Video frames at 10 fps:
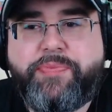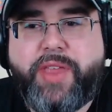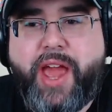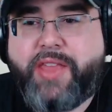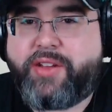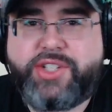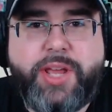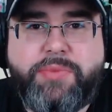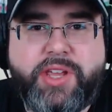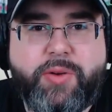And the
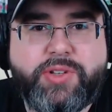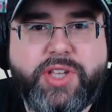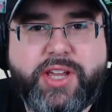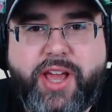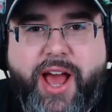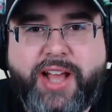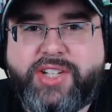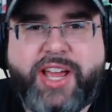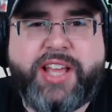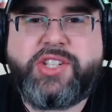same thing was like I,
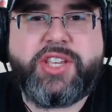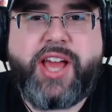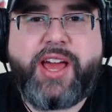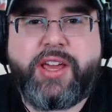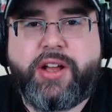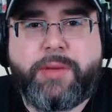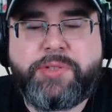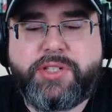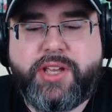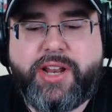I, instantly got
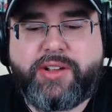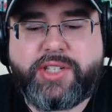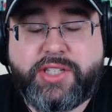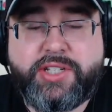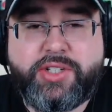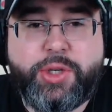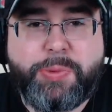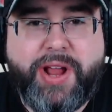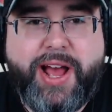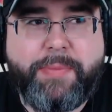hiccups, and I was like, "These are
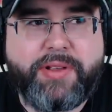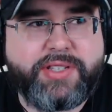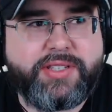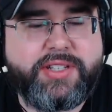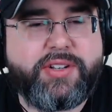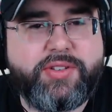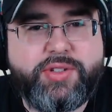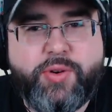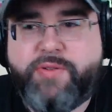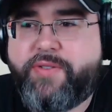super hot." But I was like, "These are
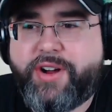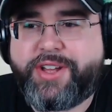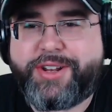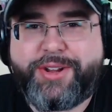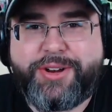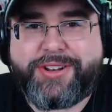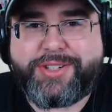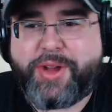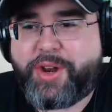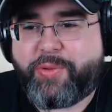so fucking good,"
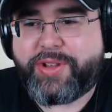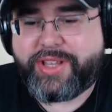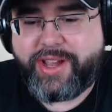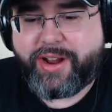so I don't really care.